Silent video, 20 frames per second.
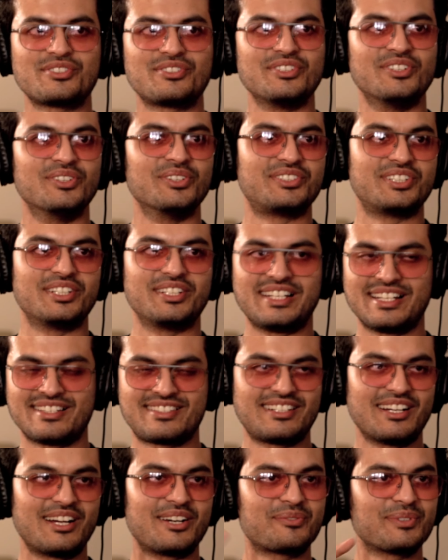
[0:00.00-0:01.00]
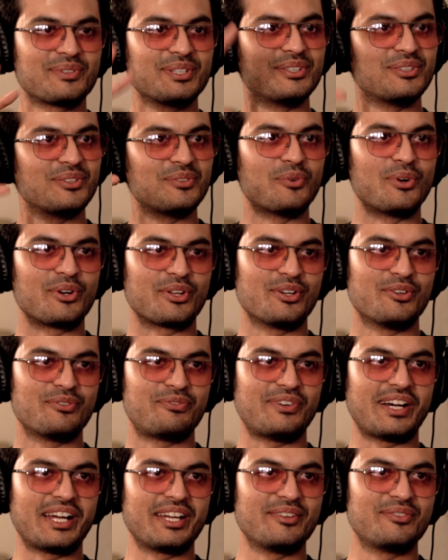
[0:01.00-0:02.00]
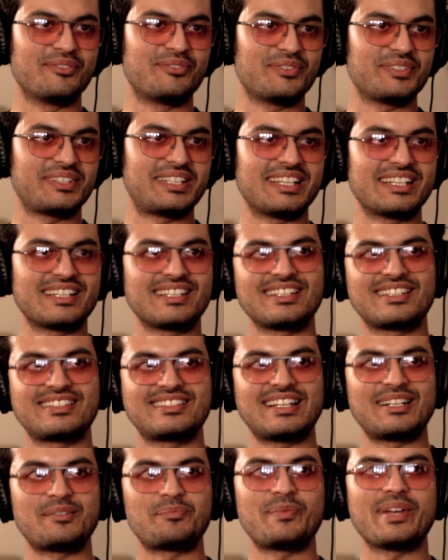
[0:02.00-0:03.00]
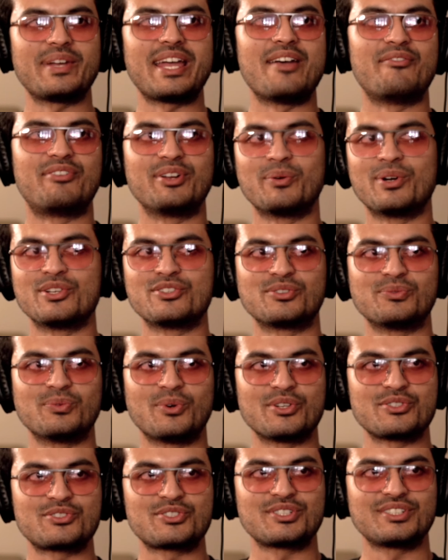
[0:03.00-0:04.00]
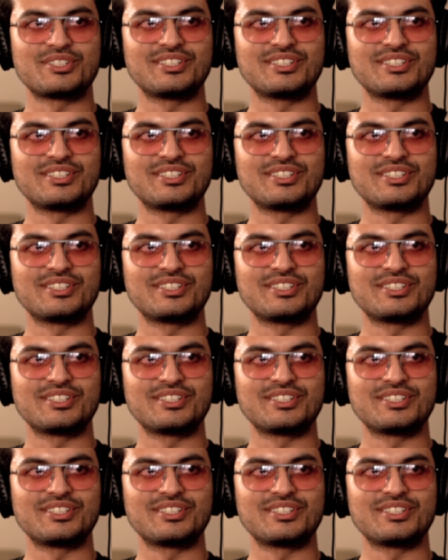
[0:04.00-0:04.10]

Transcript: So, so let's start with what are your five things that everyone should watch?